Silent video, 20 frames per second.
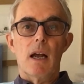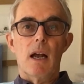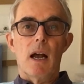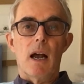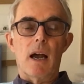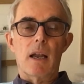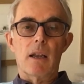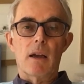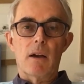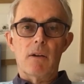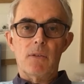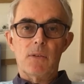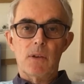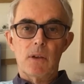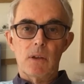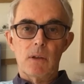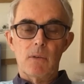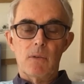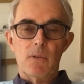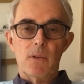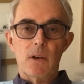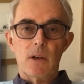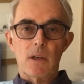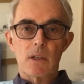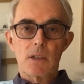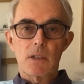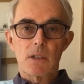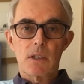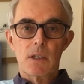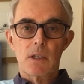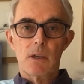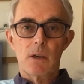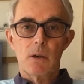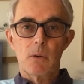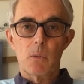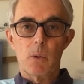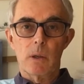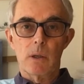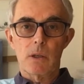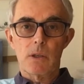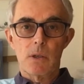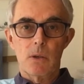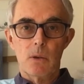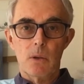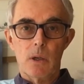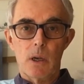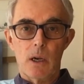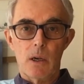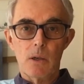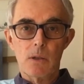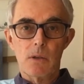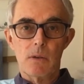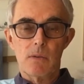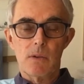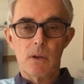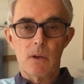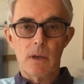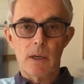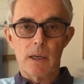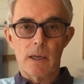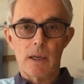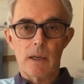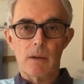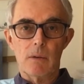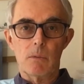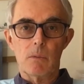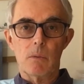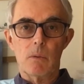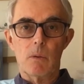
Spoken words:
And after the first one or two goes of doing it,